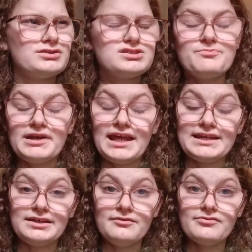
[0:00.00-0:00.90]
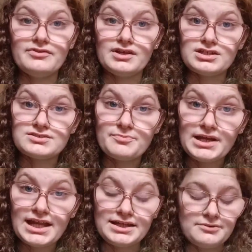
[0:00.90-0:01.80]
The
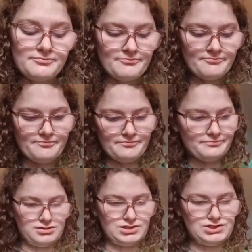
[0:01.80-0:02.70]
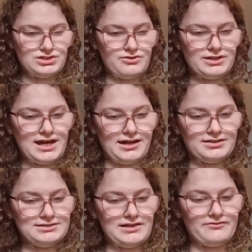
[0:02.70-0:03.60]
spaghetti. So yeah,
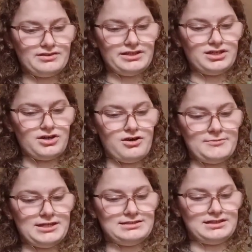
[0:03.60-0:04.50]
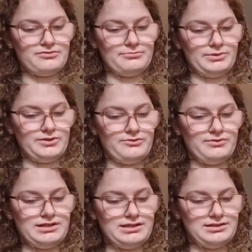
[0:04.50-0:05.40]
definitely comment down
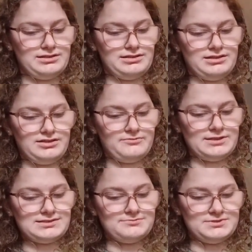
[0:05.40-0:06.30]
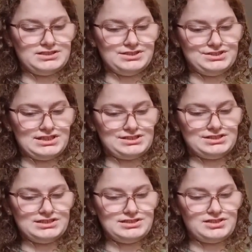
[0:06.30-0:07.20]
below and give me some
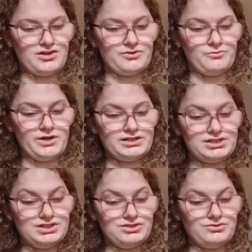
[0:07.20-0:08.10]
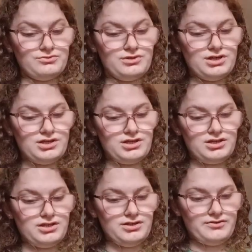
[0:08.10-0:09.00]
suggestions on what to do
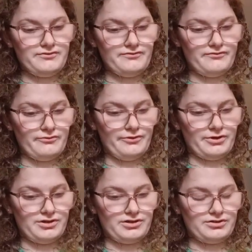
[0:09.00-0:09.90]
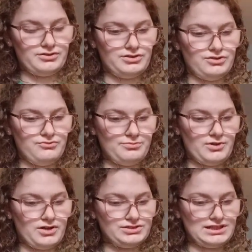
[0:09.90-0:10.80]
for new
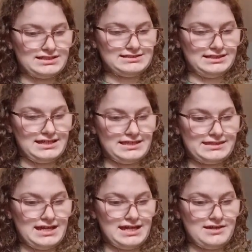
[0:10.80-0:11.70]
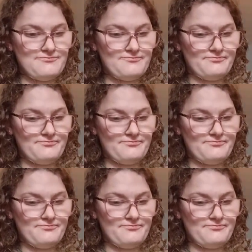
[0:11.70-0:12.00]
projects like that.